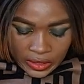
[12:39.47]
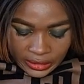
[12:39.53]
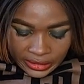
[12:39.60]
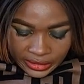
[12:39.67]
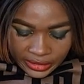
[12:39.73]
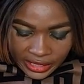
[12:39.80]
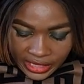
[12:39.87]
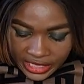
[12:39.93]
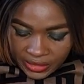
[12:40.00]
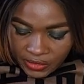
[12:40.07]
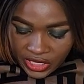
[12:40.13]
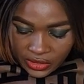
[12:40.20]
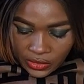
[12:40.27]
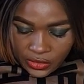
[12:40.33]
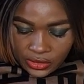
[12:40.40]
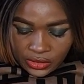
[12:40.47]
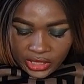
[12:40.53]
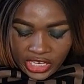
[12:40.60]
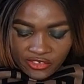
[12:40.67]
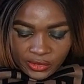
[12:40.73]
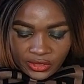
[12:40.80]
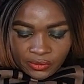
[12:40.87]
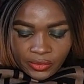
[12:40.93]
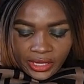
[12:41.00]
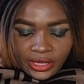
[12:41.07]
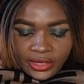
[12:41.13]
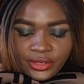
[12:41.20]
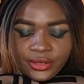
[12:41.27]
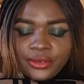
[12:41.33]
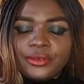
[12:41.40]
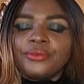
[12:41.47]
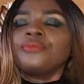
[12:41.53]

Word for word: the timing could not have been better